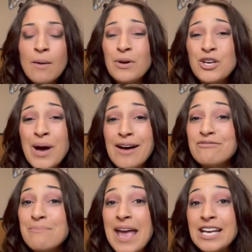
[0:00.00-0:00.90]
But you have
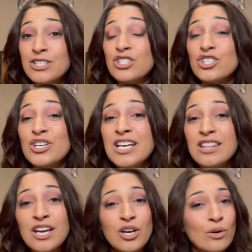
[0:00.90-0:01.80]
Main Street
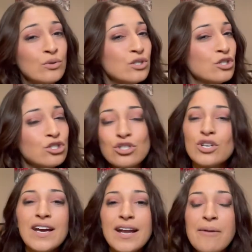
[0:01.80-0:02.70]
that goes
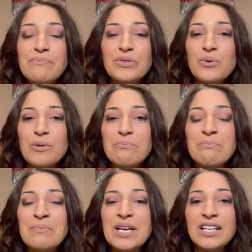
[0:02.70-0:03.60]
straight up through the
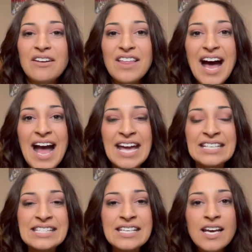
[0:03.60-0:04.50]
middle of the
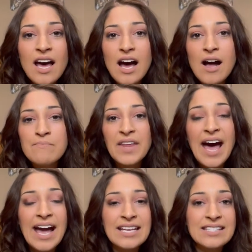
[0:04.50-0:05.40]
Heights. The
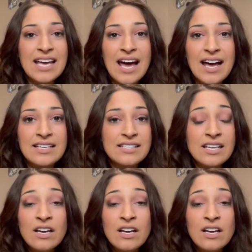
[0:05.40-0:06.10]
Heights has